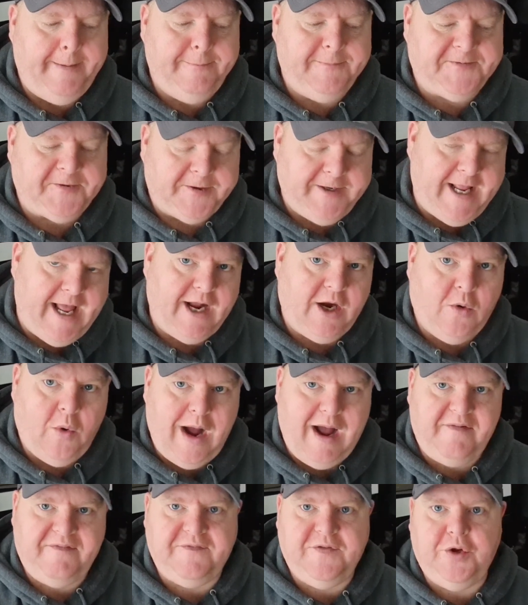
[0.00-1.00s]
So yeah,
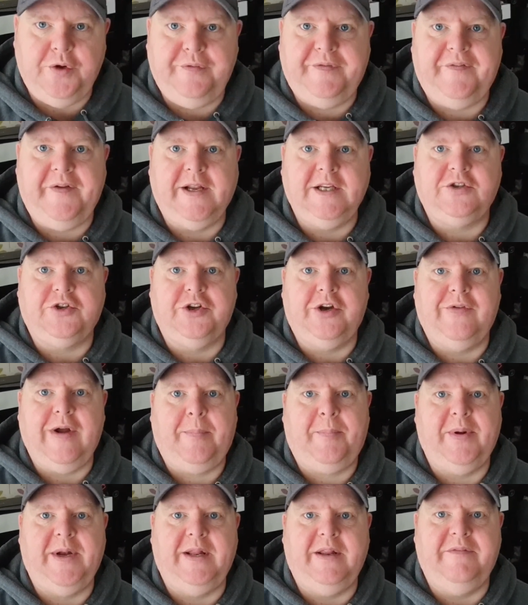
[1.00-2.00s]
quite a few things going to
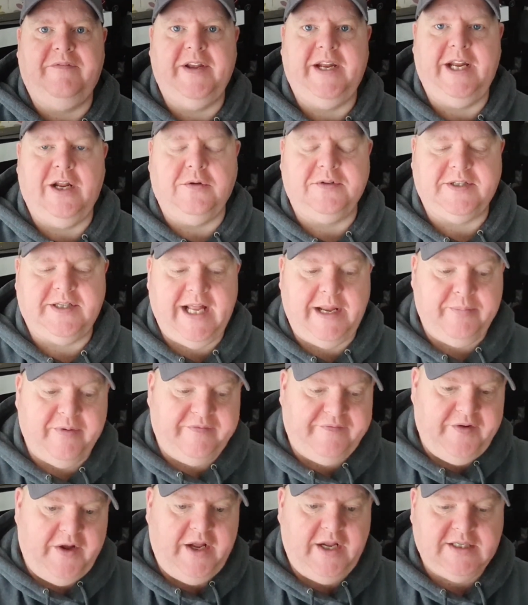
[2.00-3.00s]
happen in the video today,
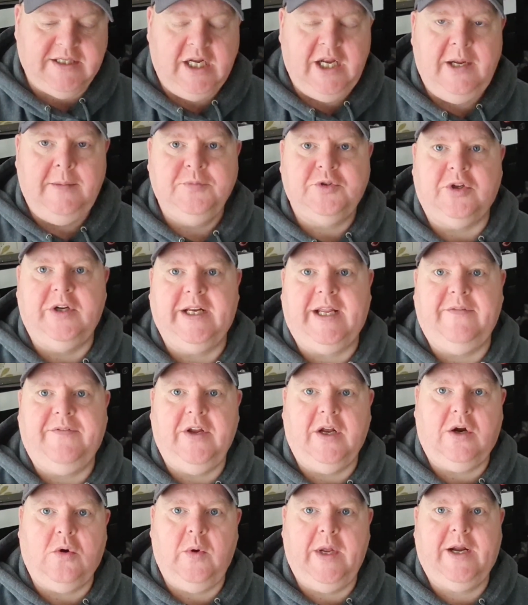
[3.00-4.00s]
but first I'm just going to give
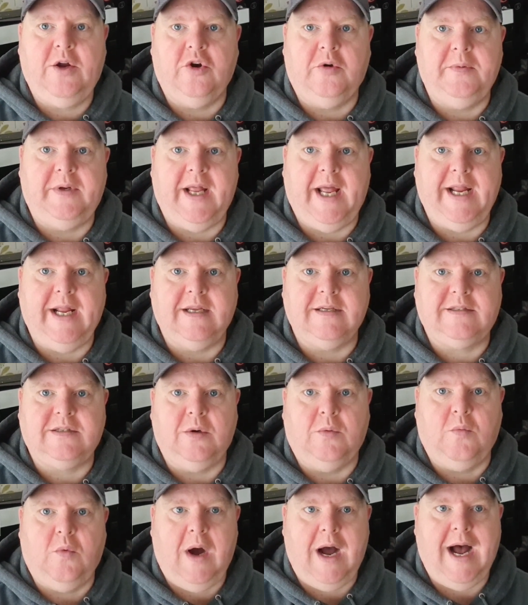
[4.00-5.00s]
you a quick update as
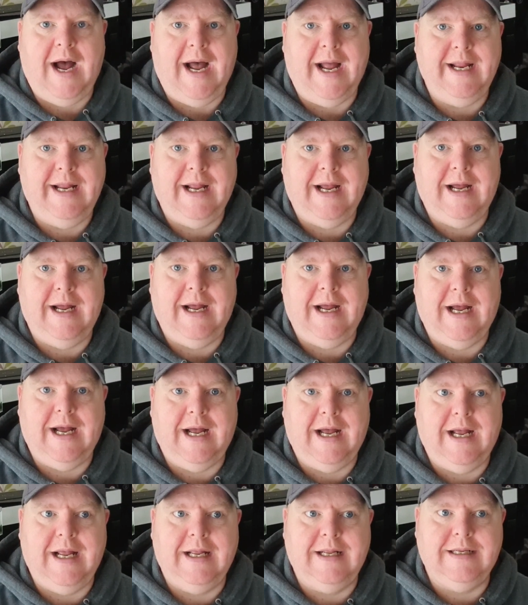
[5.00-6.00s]
to why
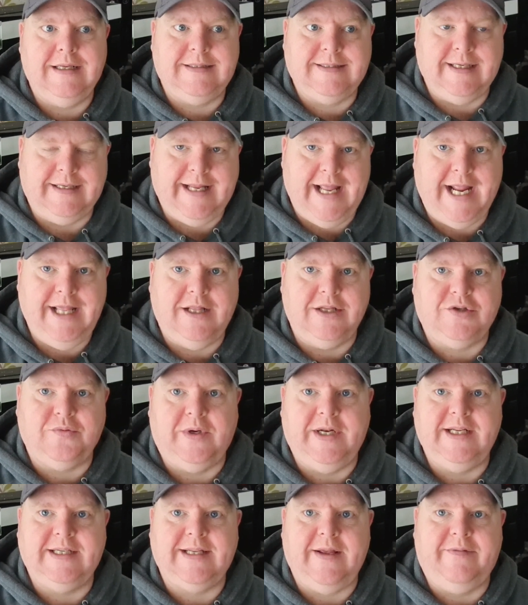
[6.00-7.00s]
today, the
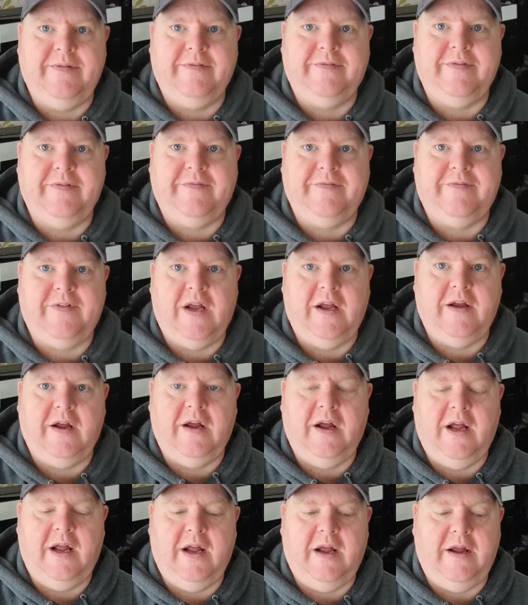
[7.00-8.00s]
27th
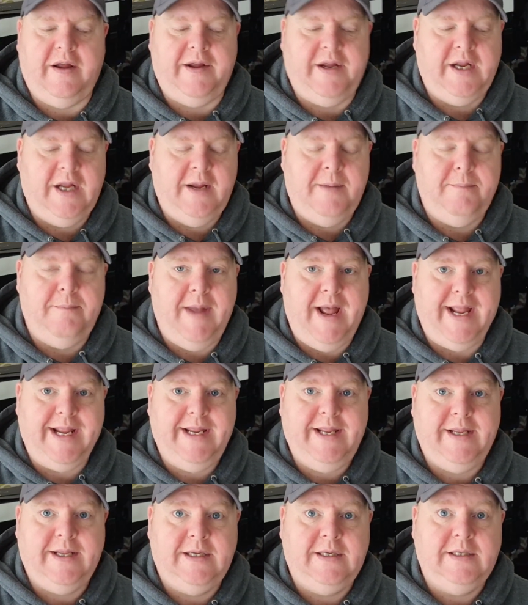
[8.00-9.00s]
of May,